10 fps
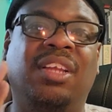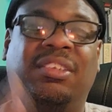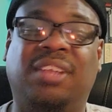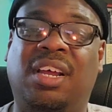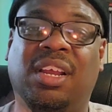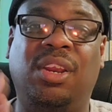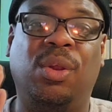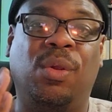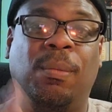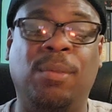sun,
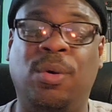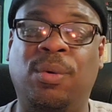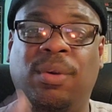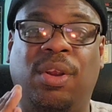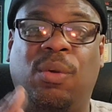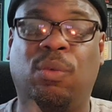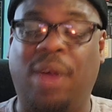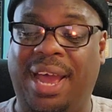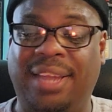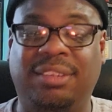moon,
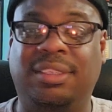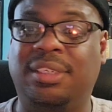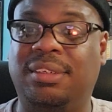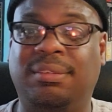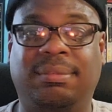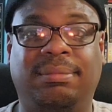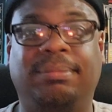rising,